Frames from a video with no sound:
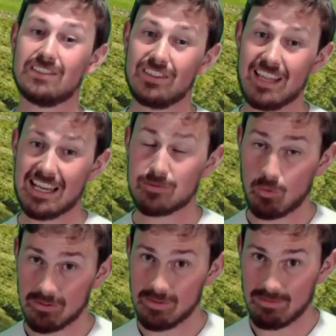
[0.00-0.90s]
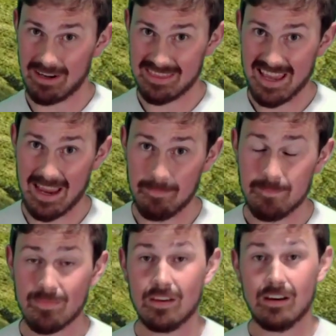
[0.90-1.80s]
So there's one for you right there.
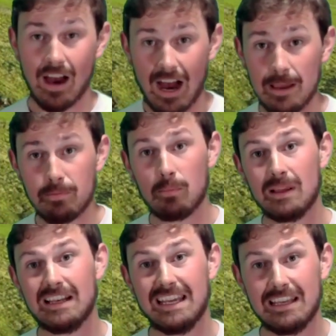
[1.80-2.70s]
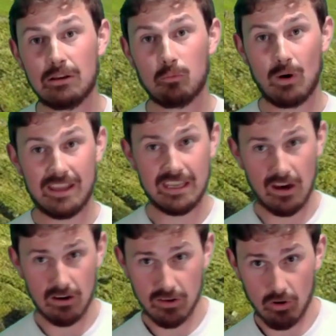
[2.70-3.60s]
I probably lean where the
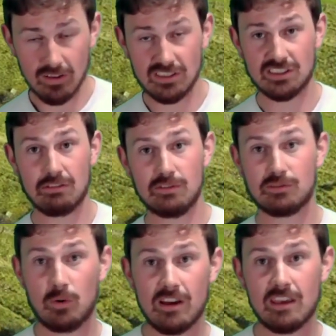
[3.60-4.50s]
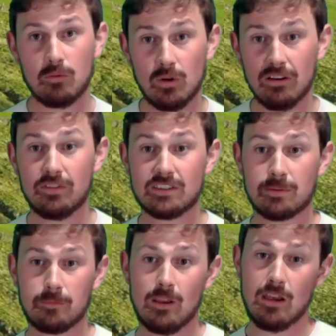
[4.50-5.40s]
archaeologists who I was working with,
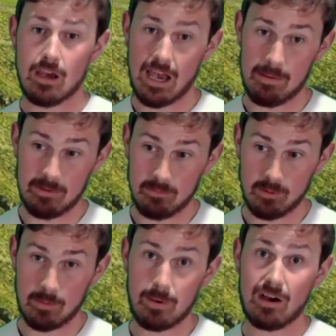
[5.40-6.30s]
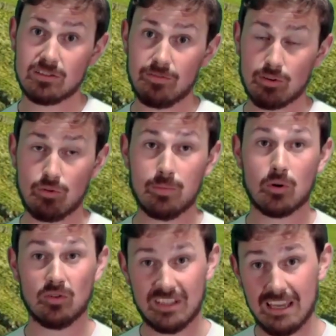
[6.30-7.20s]
who are a part of a group
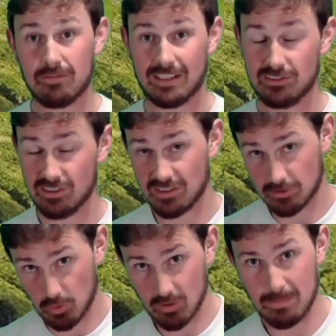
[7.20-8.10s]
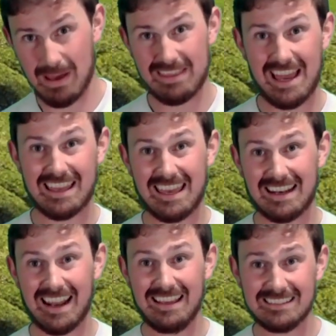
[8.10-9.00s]
called Dig Ventures, I'll talk about that
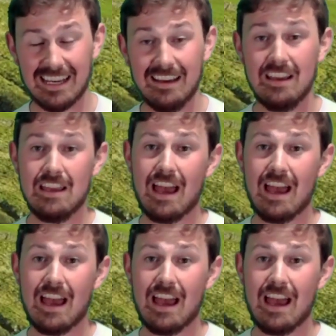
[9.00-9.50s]
again later,